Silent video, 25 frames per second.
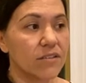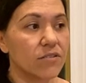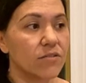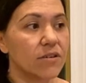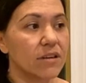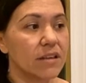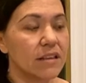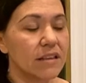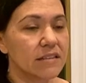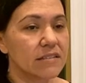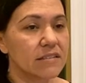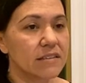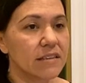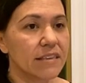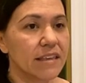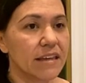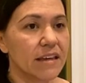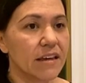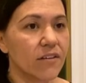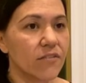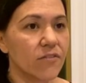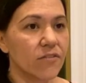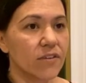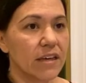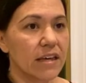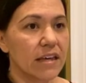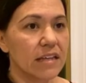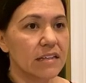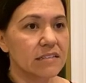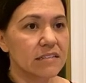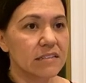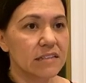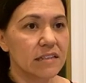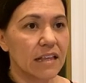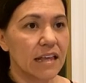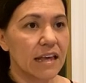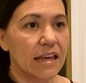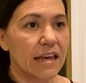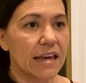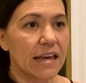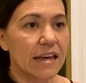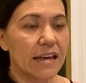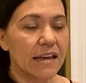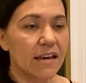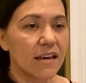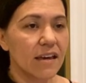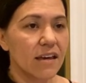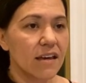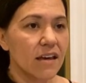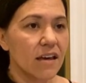You can think of it
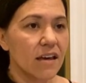like